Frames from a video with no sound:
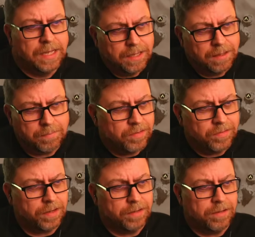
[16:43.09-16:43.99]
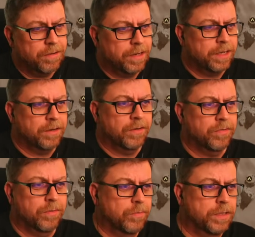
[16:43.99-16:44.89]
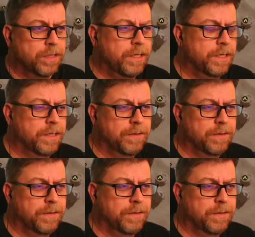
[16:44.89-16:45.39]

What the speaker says: It means that, I can also really,